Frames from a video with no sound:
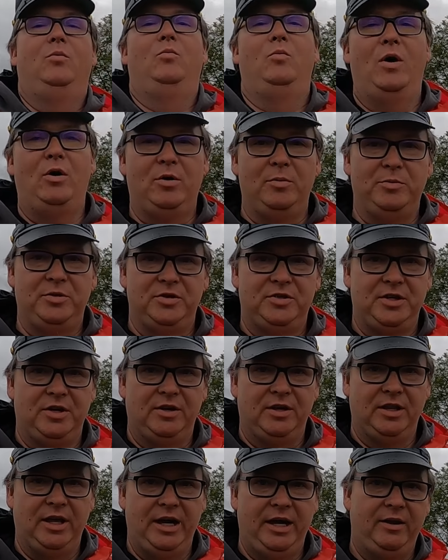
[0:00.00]
Welcome to the
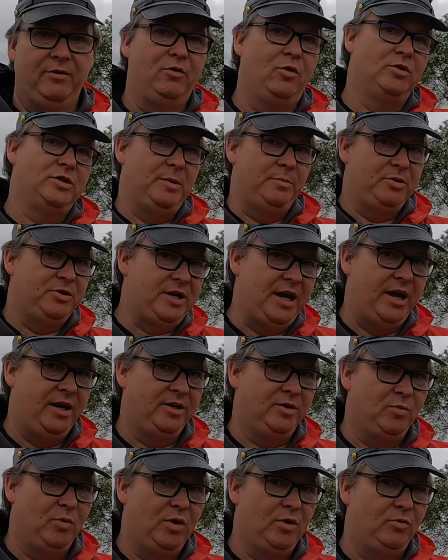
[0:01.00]
sunken lane. Of course, I'm just
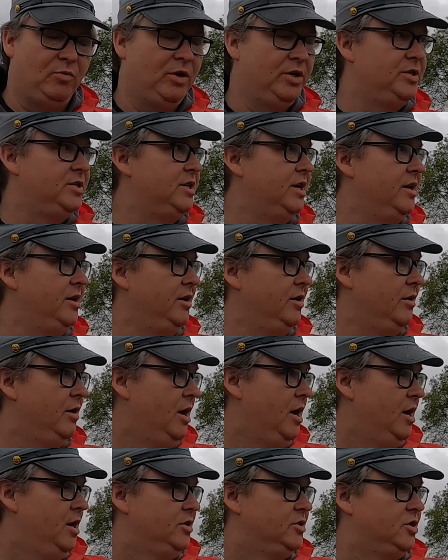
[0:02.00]
adding to what Rich said here.
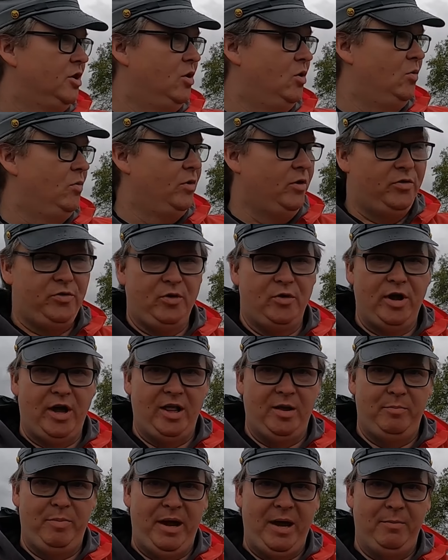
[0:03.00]
So the 3rd
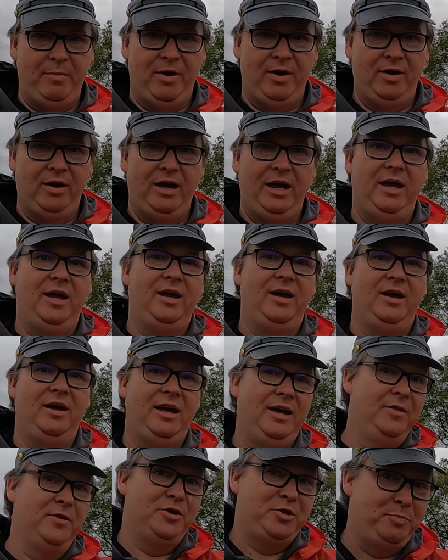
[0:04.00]
Alabama,
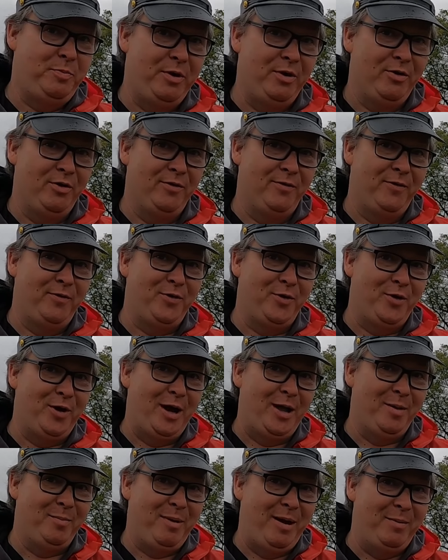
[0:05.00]
in the spirit of the 3rd
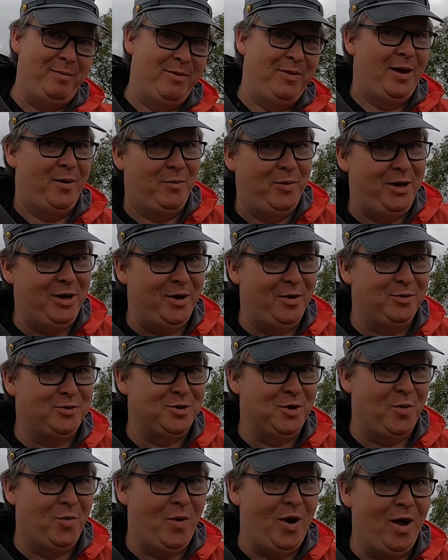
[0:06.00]
Alabama that we know
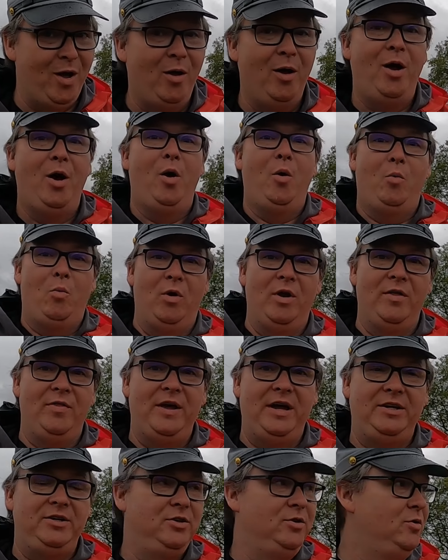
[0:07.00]
so well, what did
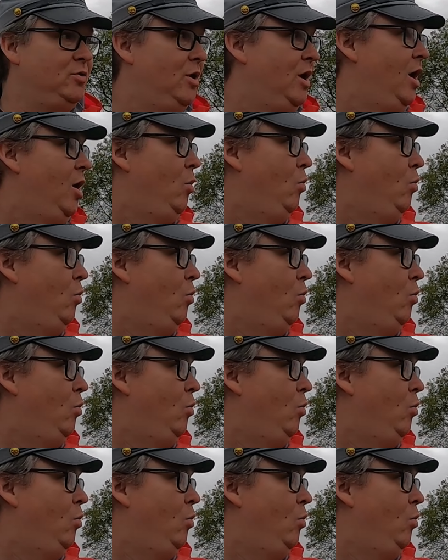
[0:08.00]
they do?